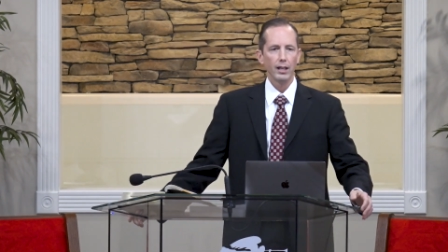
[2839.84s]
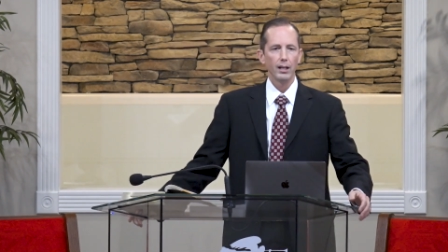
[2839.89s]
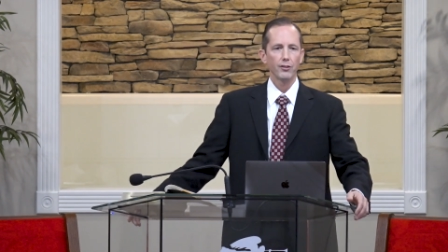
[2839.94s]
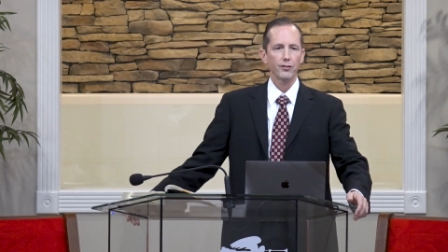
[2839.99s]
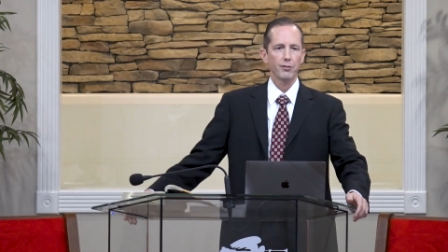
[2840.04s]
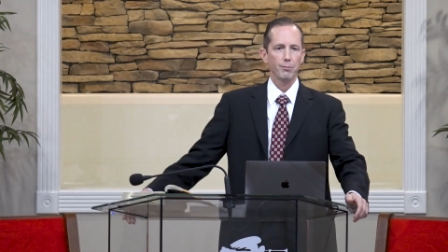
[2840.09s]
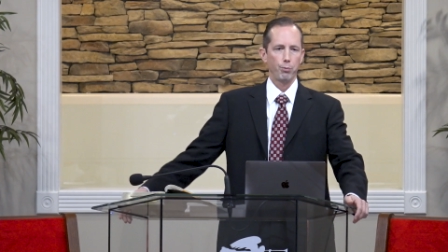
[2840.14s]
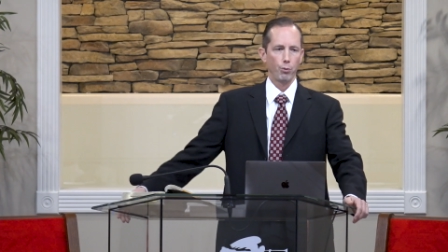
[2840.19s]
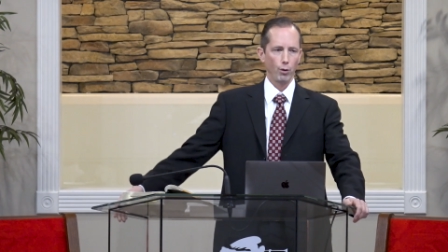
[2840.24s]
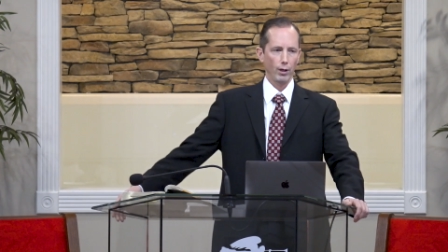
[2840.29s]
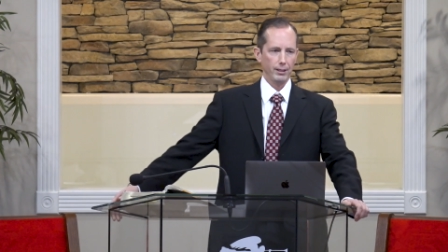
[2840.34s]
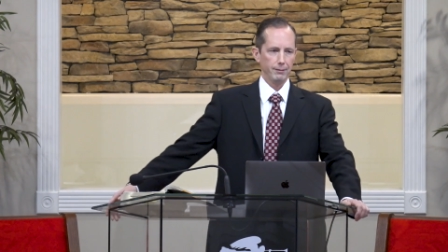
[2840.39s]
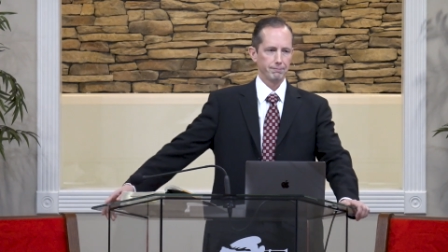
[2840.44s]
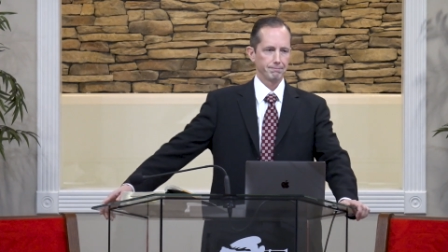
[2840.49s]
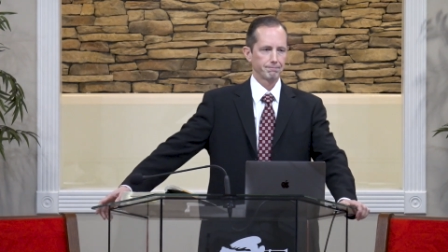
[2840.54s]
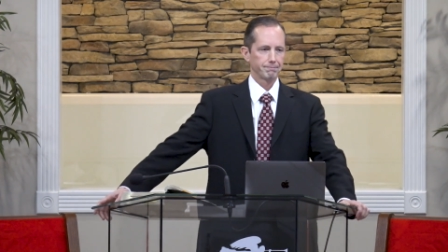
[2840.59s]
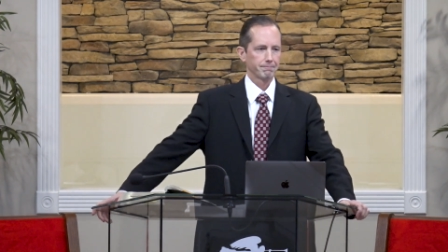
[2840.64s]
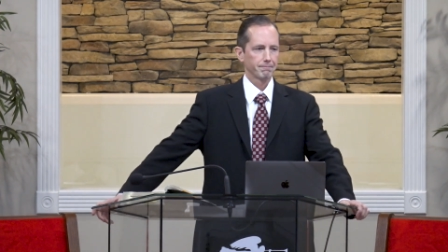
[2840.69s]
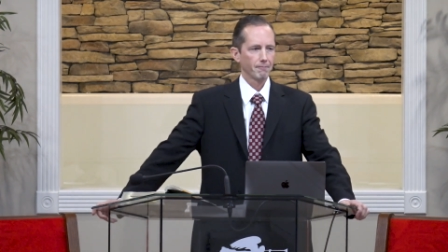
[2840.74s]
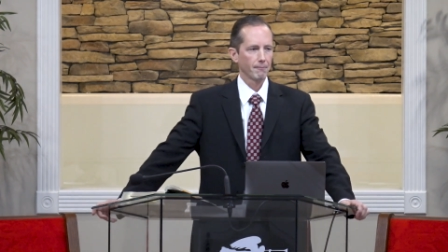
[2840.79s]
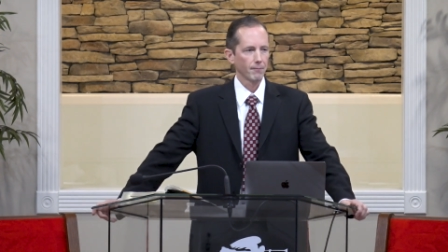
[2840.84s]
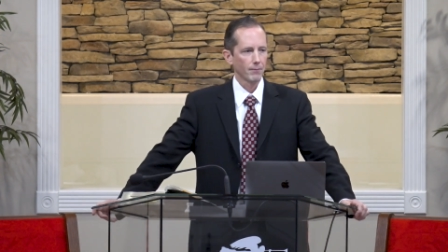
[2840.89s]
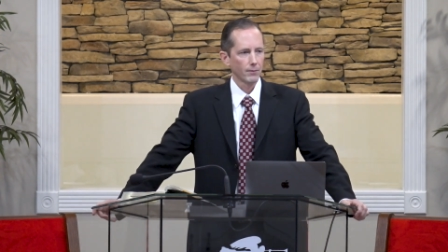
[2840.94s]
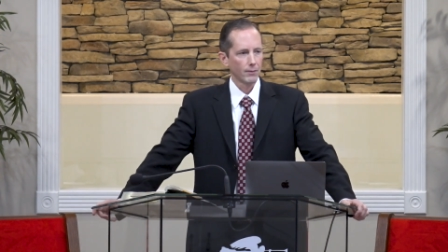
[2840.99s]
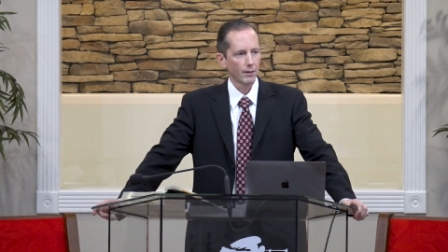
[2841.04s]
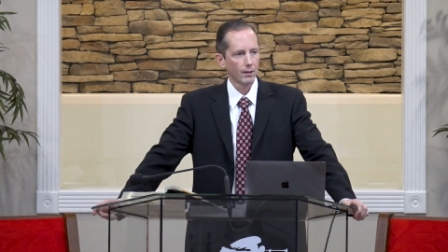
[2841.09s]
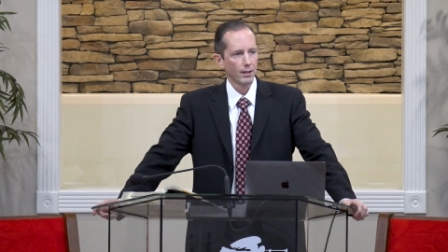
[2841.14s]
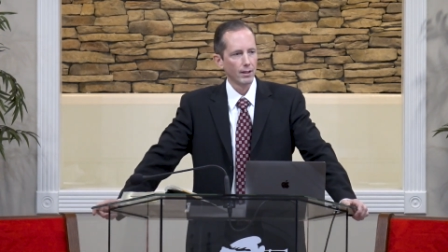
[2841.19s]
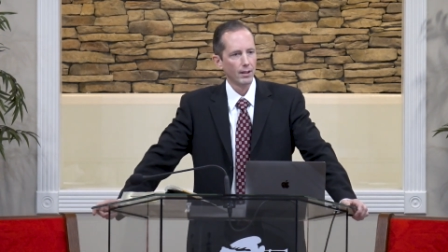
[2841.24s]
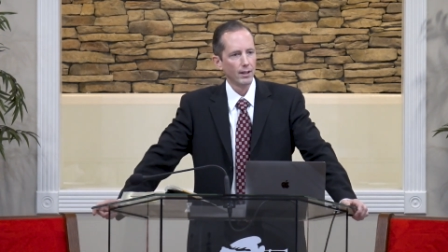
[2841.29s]
Here's the point.
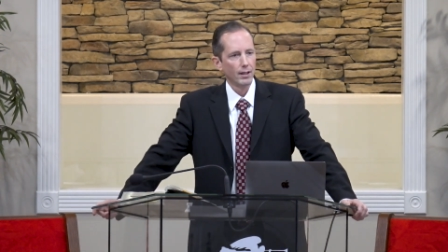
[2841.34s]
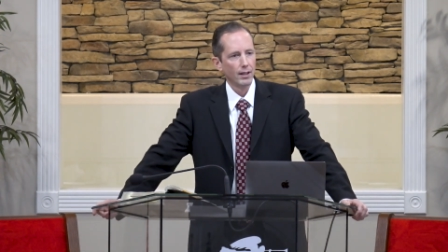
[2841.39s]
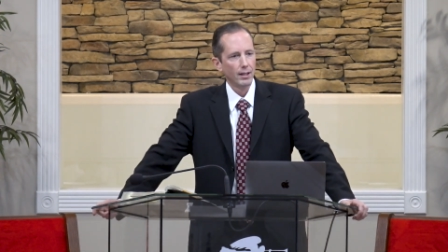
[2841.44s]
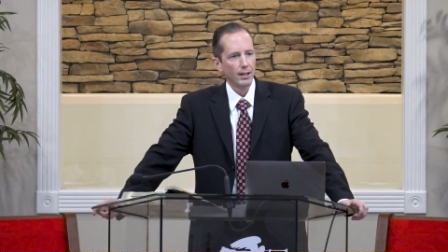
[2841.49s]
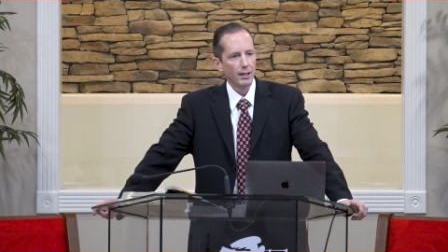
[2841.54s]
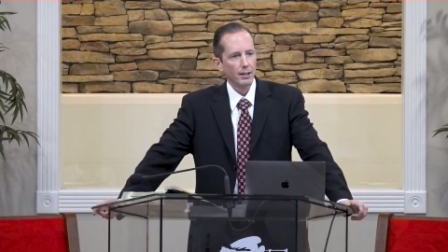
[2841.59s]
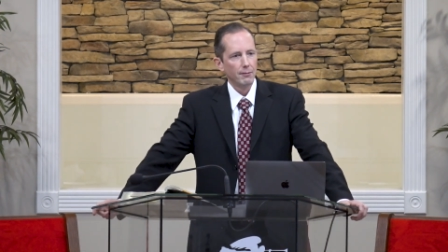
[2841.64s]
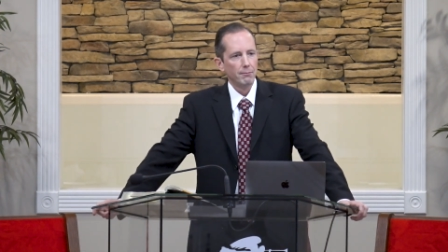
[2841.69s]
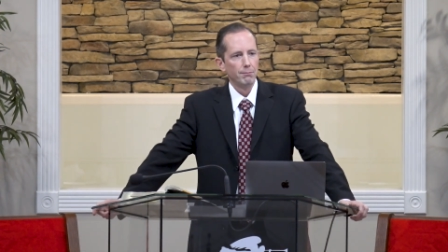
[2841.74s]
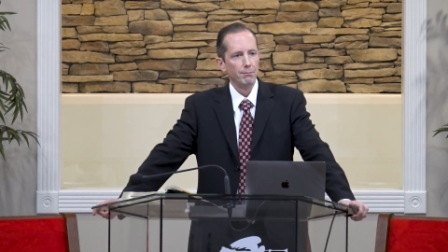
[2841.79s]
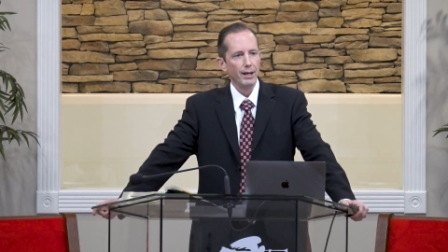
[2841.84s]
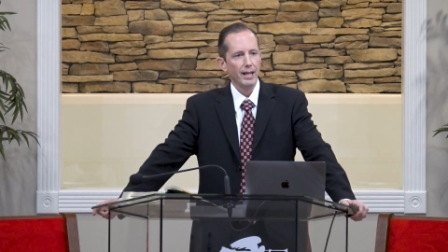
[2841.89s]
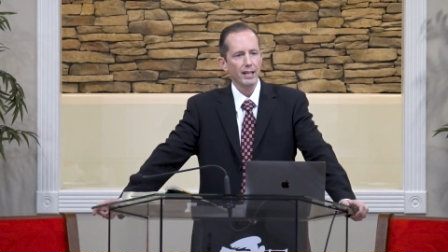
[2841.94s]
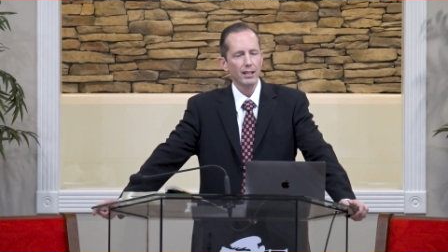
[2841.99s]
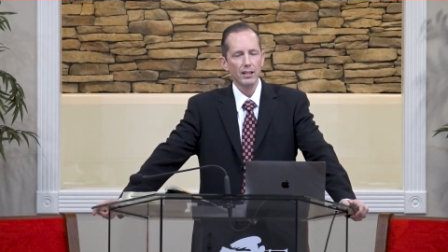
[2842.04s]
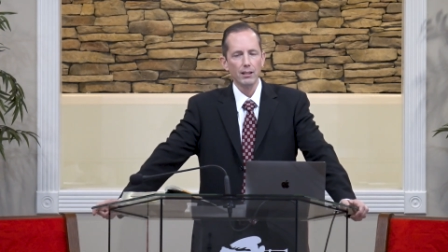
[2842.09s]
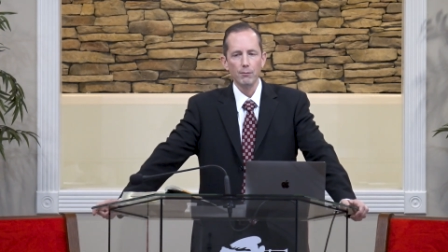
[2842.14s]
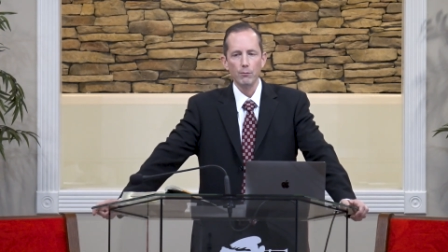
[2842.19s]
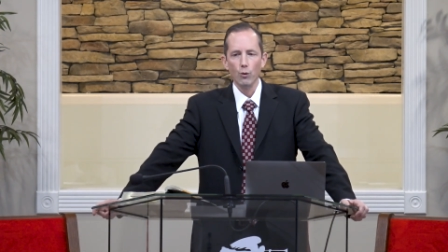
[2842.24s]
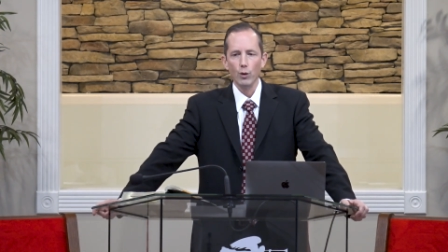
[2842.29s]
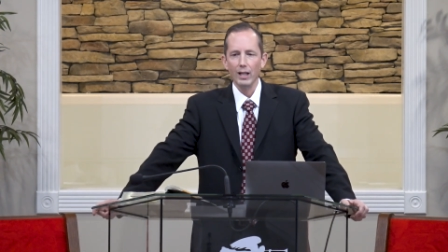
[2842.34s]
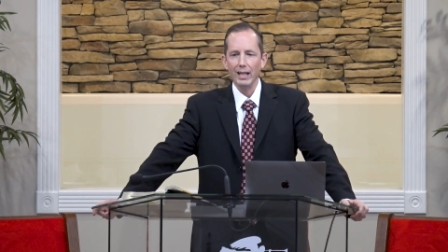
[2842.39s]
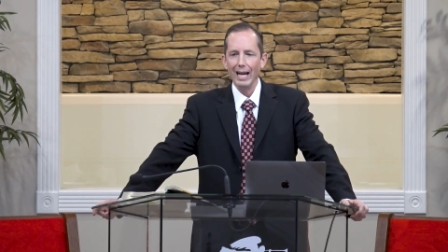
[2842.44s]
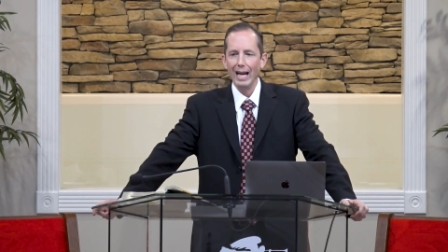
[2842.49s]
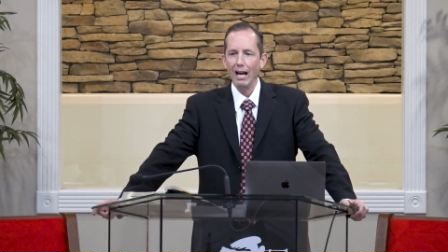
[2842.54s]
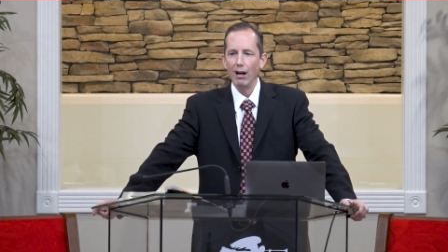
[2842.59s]
Balaam went